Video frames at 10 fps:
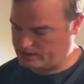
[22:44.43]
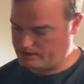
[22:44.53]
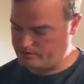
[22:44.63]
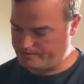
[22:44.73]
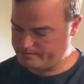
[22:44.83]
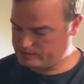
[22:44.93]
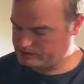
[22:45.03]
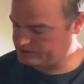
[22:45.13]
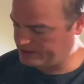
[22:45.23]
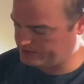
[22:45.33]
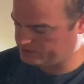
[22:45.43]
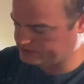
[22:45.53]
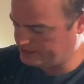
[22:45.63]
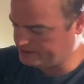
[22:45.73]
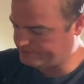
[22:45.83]
anyway, so now you want
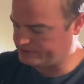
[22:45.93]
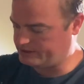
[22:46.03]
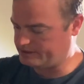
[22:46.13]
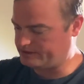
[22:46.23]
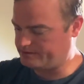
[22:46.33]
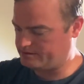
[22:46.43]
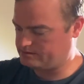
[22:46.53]
to tighten everything down.